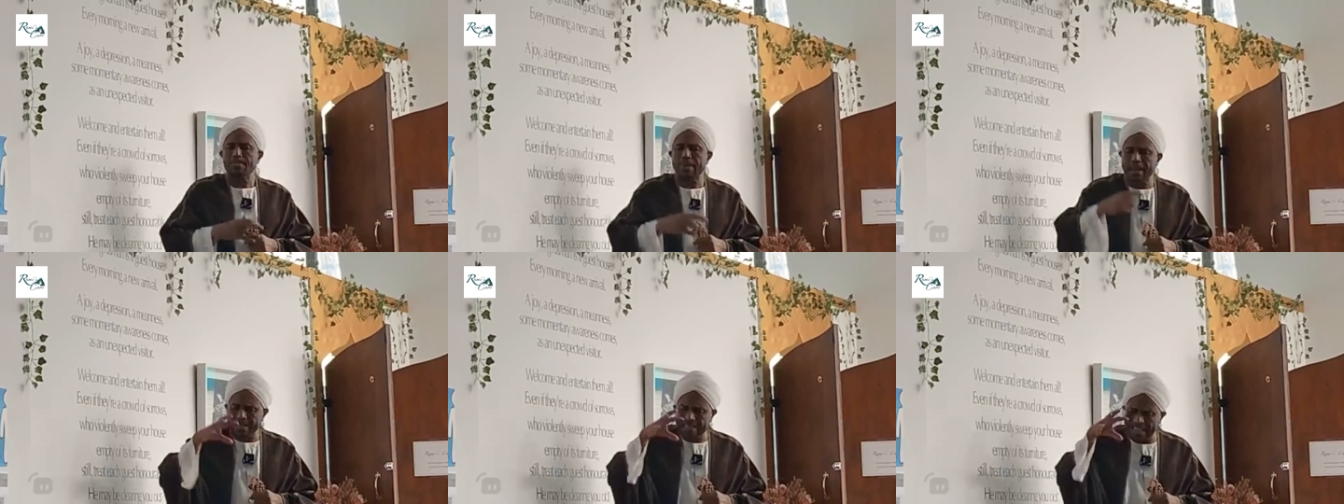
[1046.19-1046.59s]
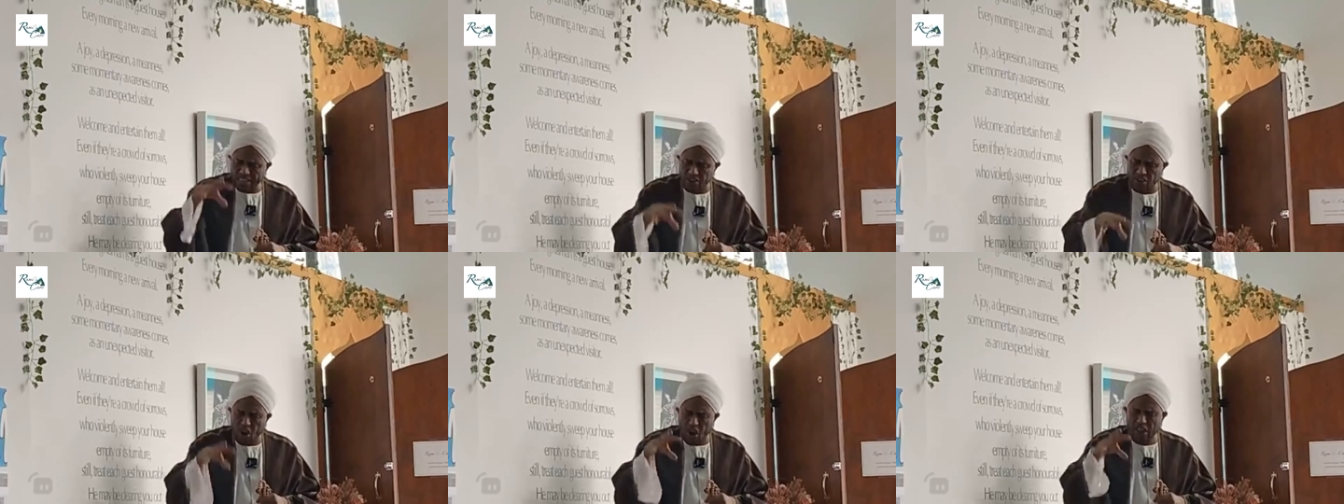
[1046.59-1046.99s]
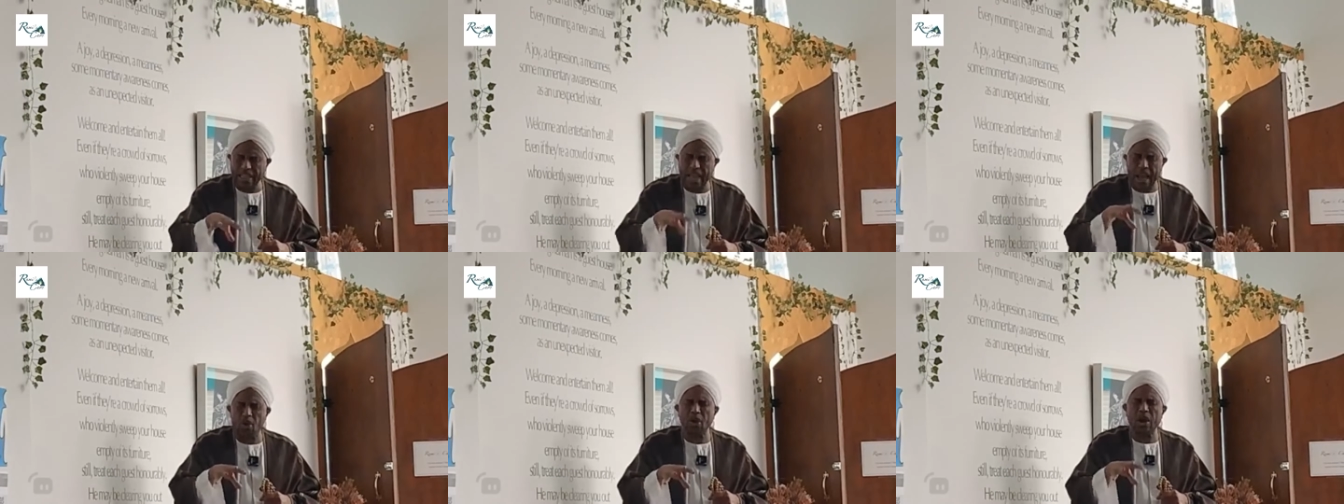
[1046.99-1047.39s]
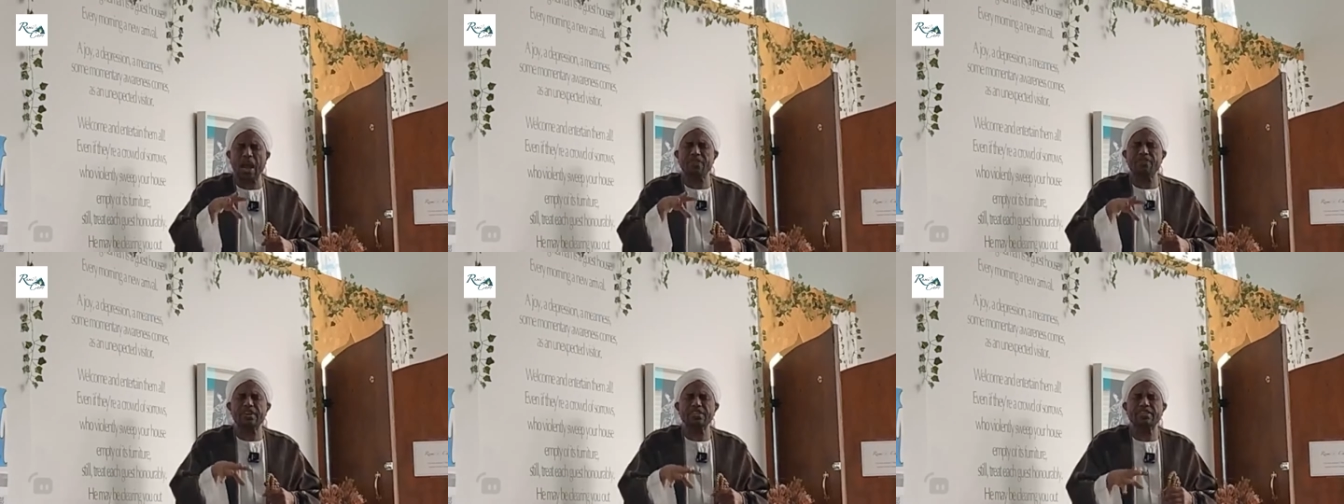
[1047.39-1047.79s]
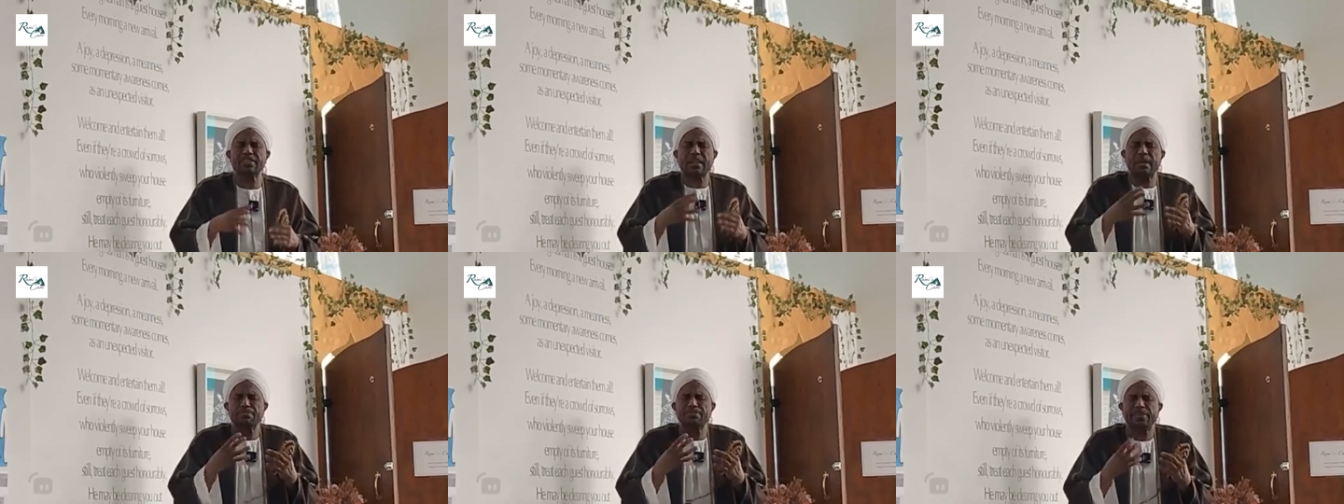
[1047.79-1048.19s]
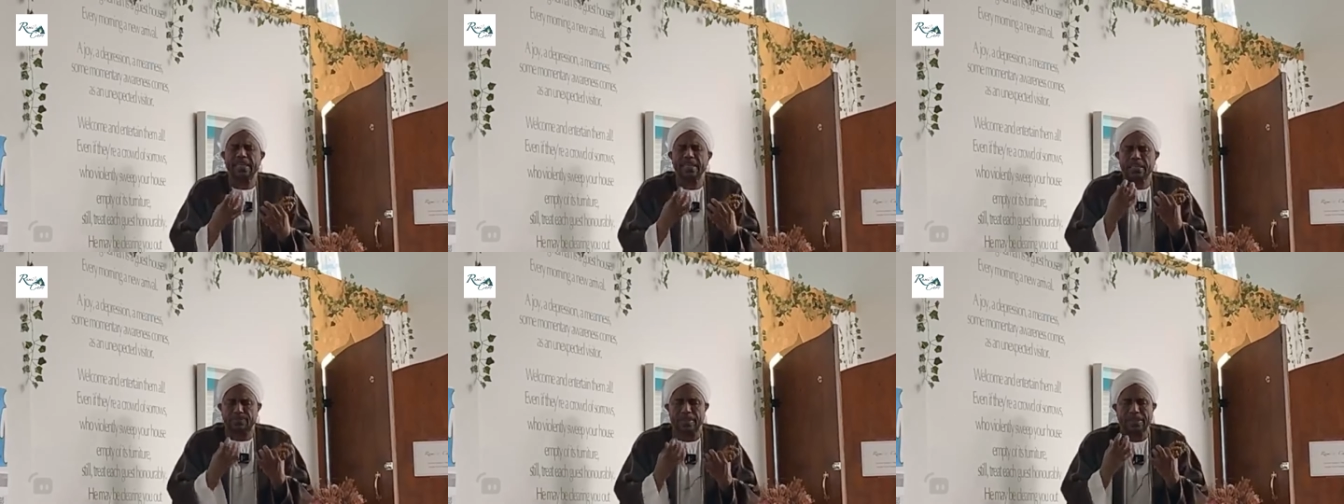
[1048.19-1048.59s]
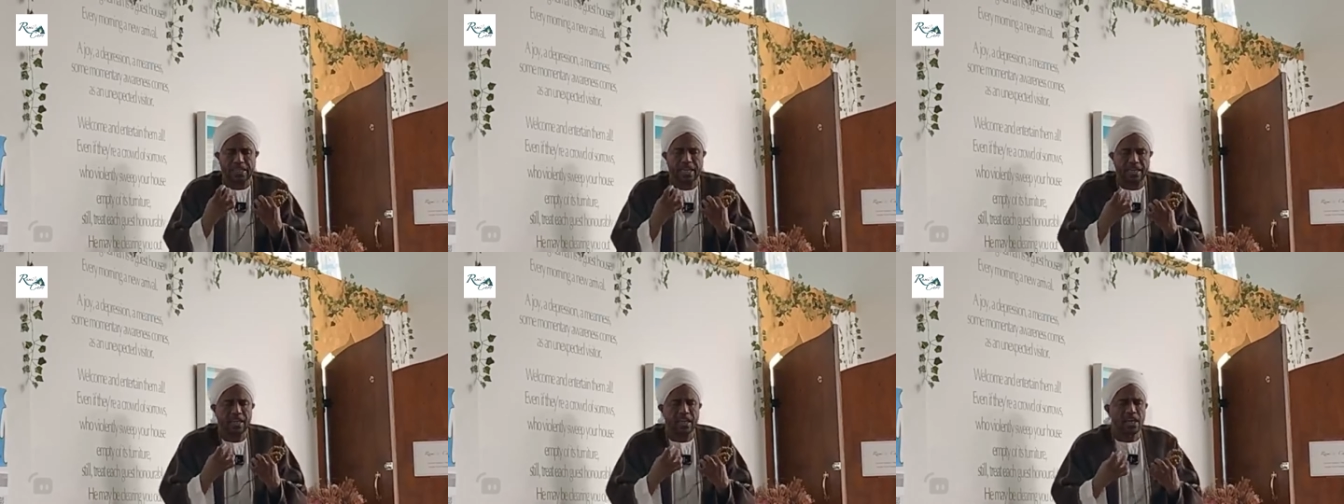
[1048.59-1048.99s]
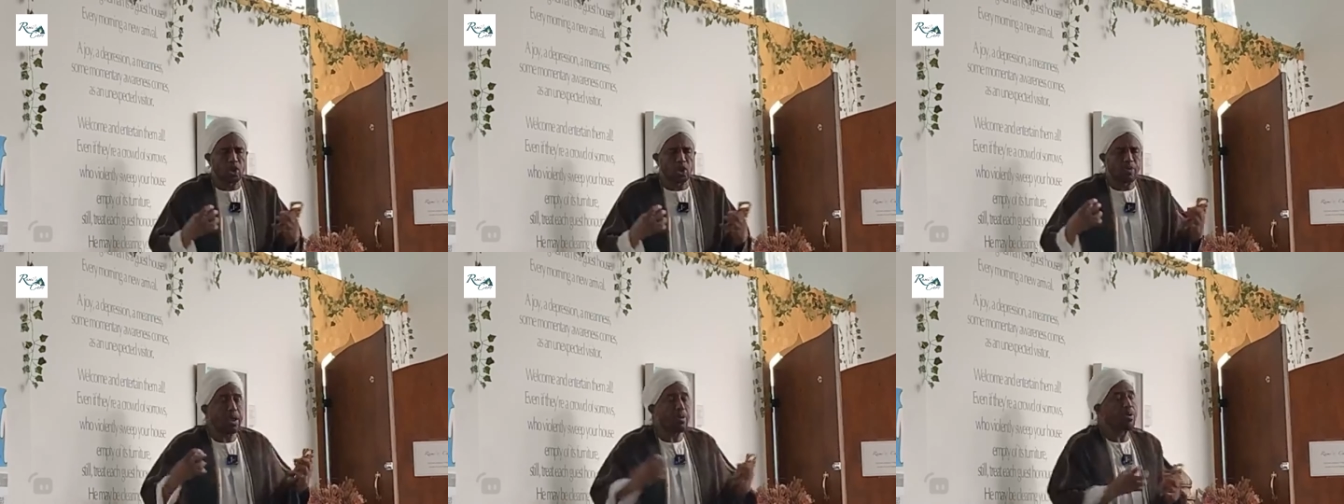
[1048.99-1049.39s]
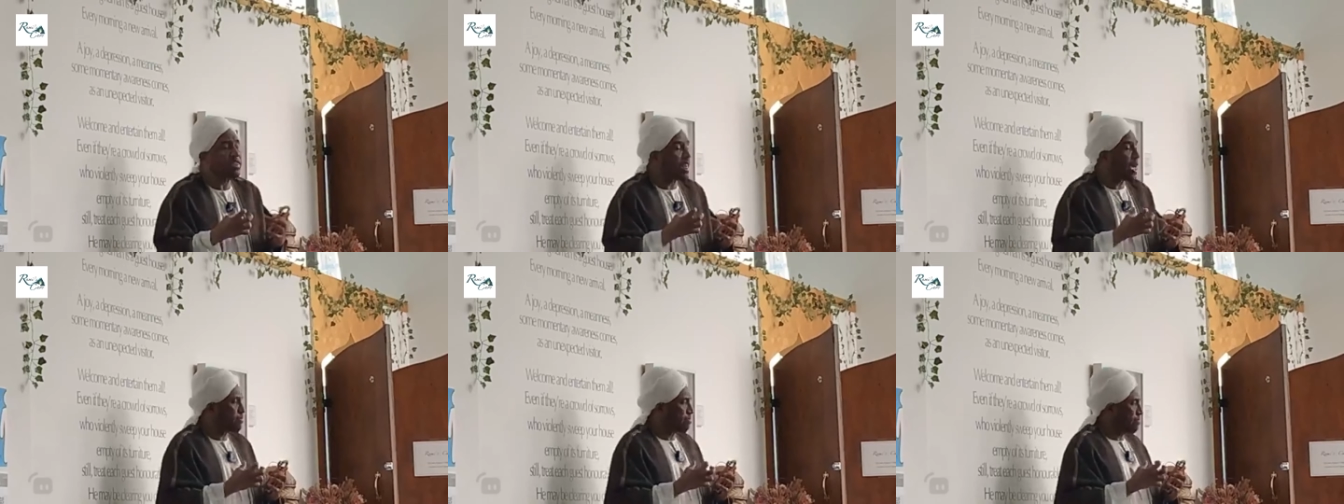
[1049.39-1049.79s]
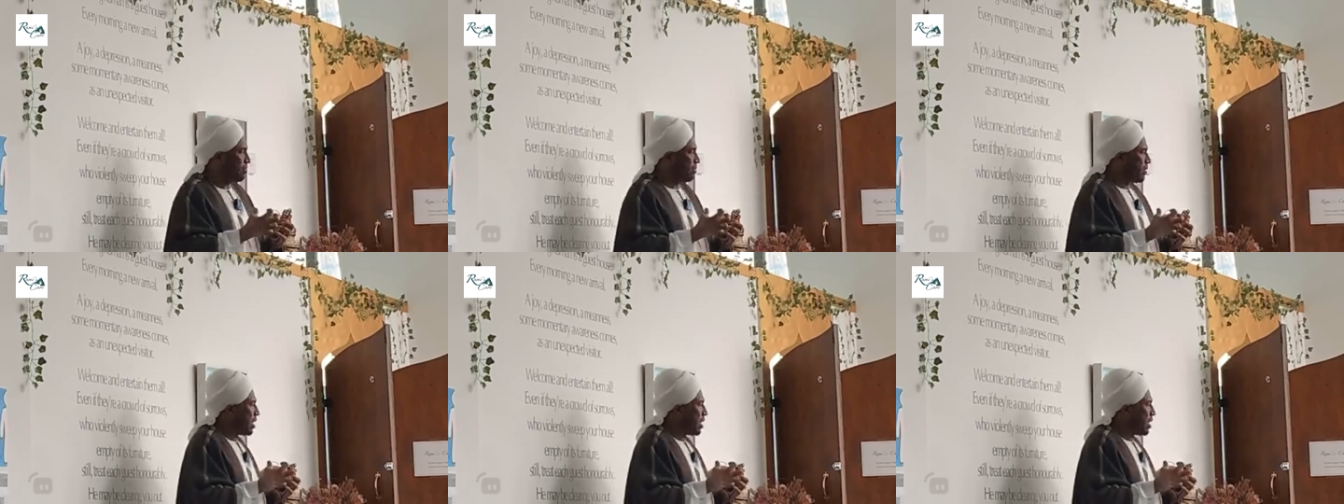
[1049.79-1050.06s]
But this lockdown gave us something special to be with them,